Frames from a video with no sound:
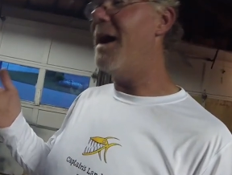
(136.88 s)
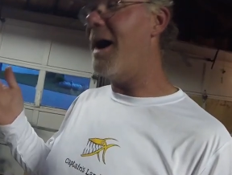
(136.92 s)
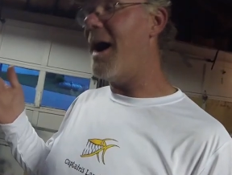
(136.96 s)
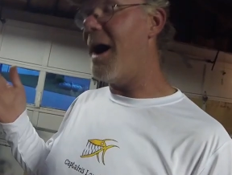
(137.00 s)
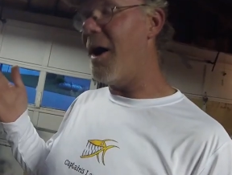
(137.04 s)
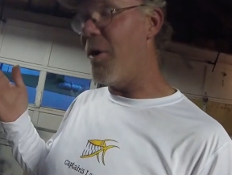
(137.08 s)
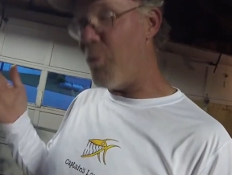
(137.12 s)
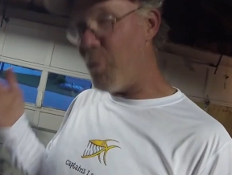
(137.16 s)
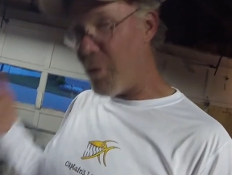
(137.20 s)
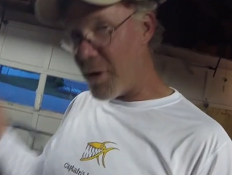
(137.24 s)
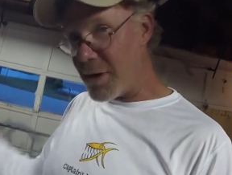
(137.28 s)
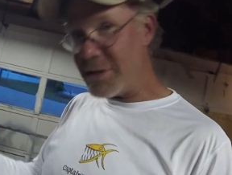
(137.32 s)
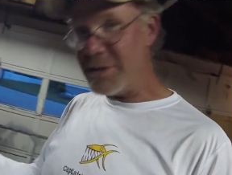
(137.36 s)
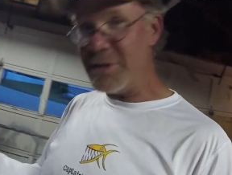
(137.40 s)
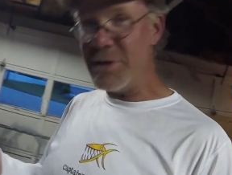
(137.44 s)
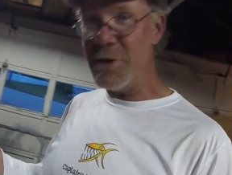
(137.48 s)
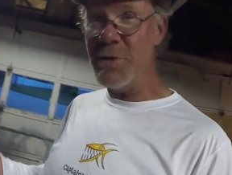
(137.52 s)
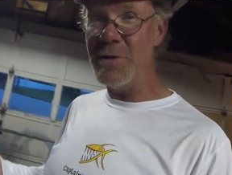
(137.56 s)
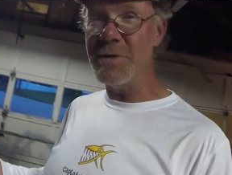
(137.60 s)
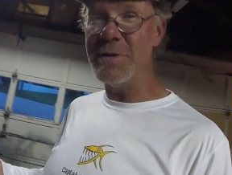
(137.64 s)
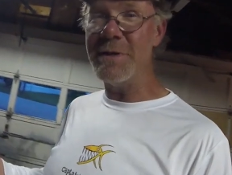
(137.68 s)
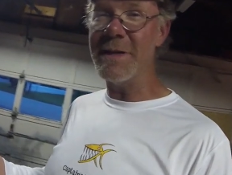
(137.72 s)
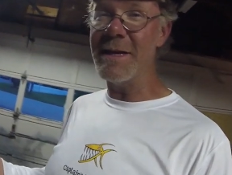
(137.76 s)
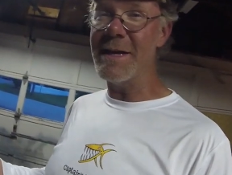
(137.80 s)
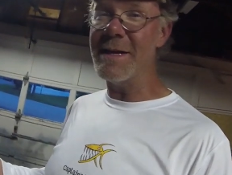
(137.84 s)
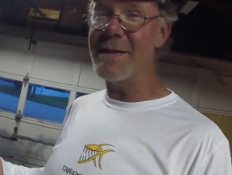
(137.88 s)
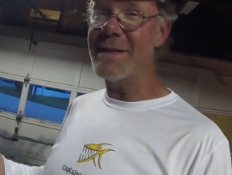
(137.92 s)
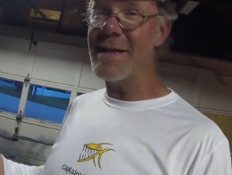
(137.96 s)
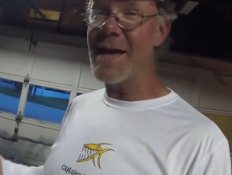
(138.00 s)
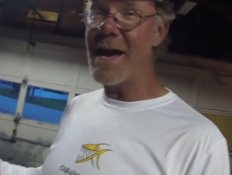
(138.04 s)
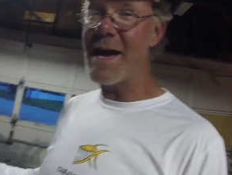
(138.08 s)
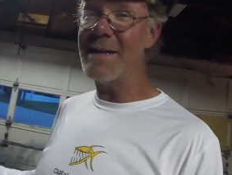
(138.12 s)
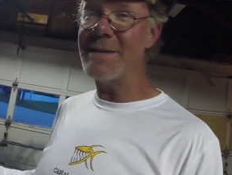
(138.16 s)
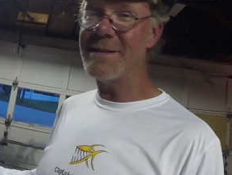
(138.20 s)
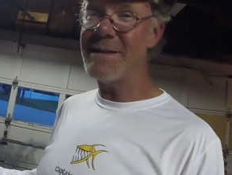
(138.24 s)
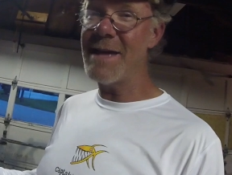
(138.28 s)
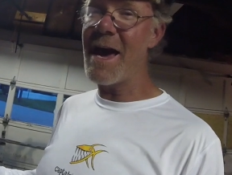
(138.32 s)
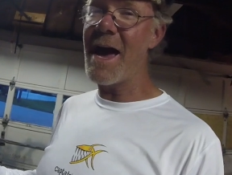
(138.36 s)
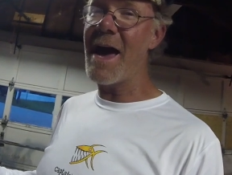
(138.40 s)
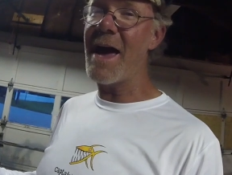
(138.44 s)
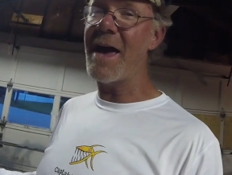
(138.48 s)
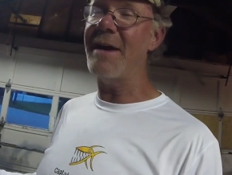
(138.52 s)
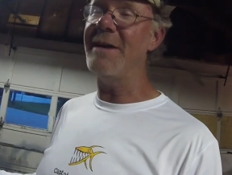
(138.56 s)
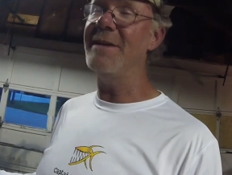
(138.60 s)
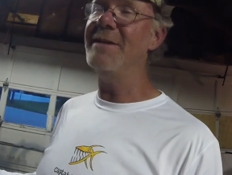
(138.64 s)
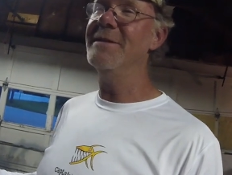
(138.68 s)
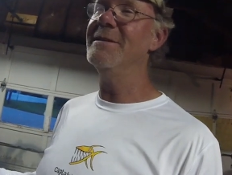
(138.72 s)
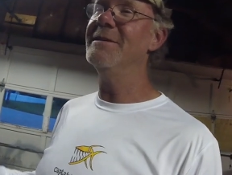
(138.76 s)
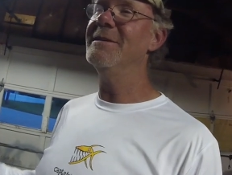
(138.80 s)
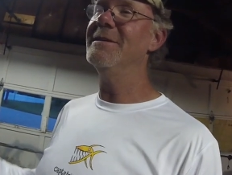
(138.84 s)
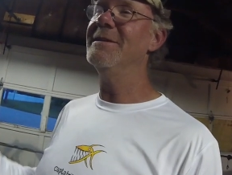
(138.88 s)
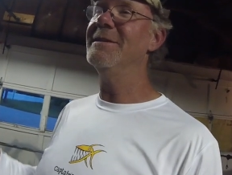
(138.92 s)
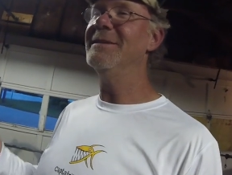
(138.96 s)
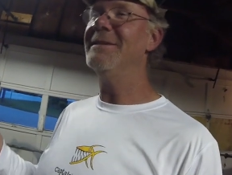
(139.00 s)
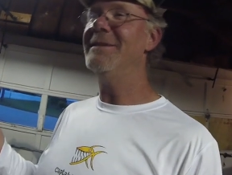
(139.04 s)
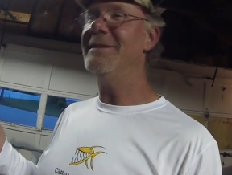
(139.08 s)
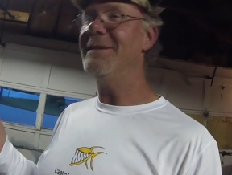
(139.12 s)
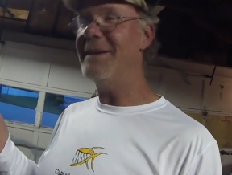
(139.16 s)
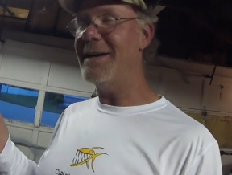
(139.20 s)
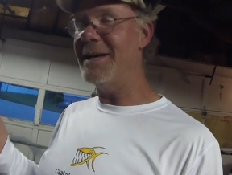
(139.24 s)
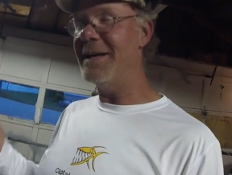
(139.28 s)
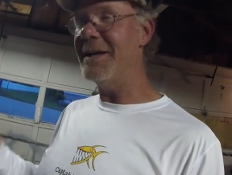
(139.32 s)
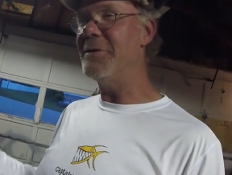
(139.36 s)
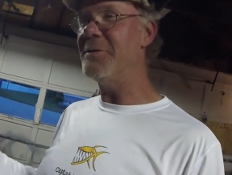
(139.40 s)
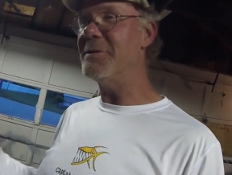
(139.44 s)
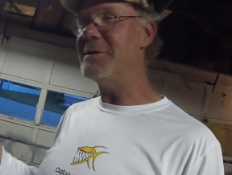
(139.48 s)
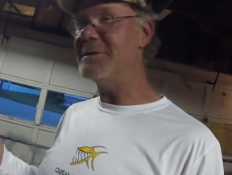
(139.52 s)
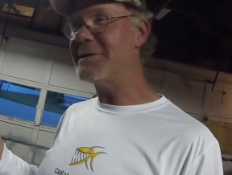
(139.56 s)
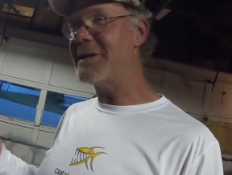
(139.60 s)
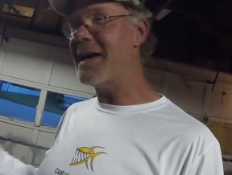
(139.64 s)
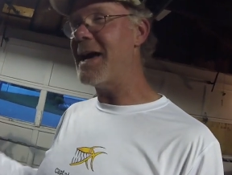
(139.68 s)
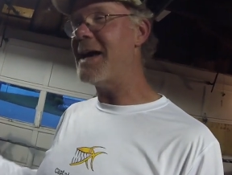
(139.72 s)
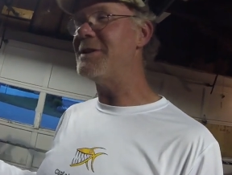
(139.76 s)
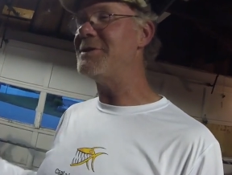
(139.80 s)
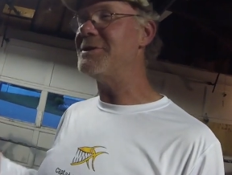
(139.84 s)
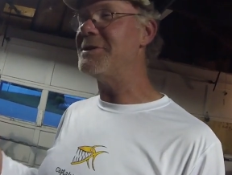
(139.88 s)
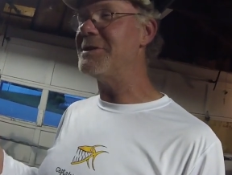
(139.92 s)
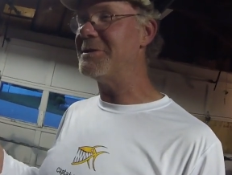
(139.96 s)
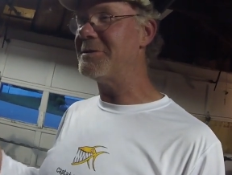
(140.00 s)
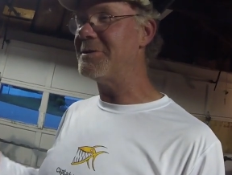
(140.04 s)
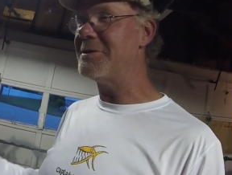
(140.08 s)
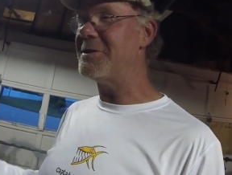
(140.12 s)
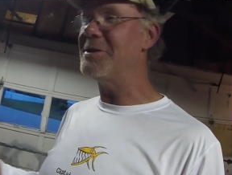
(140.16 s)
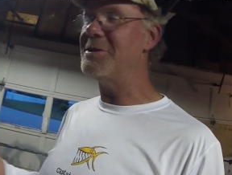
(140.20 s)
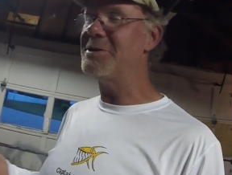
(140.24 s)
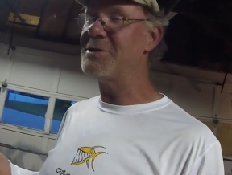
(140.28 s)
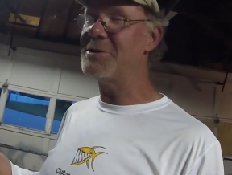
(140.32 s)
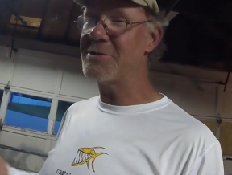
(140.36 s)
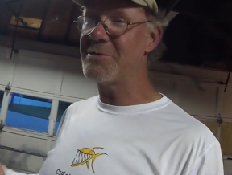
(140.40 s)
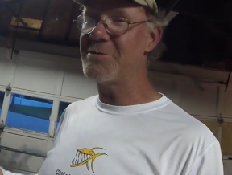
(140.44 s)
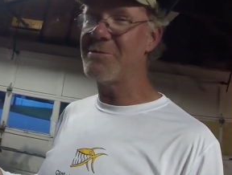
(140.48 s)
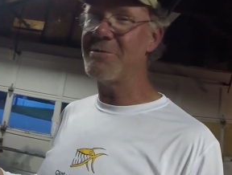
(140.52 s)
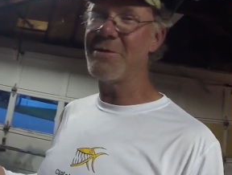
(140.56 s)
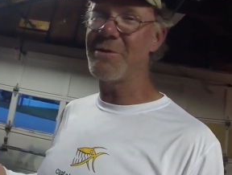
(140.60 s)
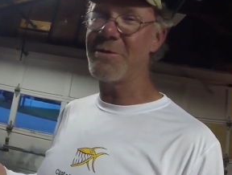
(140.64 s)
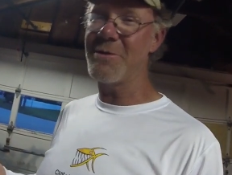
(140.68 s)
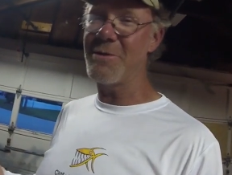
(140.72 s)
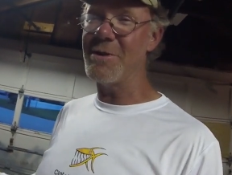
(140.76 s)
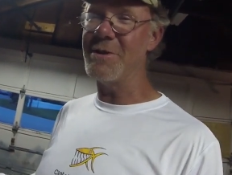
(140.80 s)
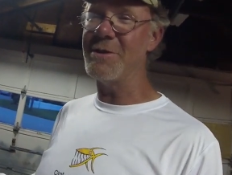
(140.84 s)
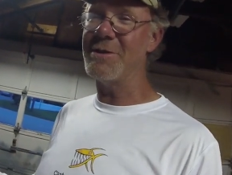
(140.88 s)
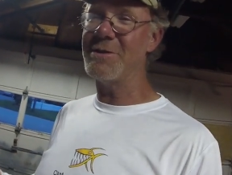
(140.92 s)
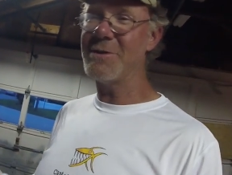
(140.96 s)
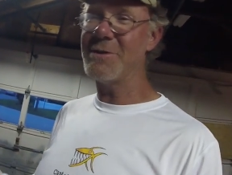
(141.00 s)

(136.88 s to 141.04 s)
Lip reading: I was using it that day, and it was catching good